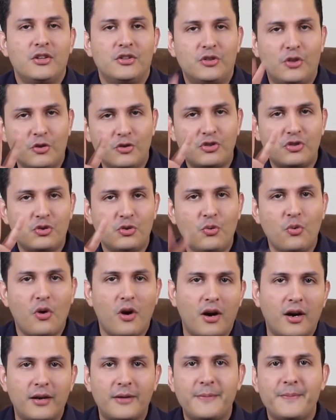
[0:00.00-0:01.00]
Those two
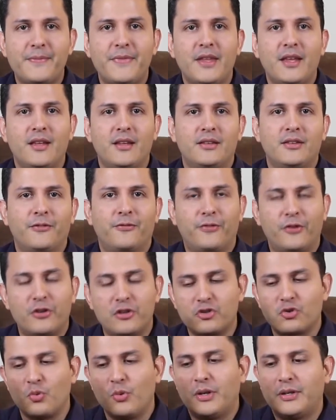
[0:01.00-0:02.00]
are,
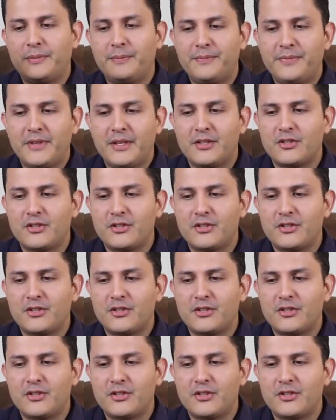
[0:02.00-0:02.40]
first one,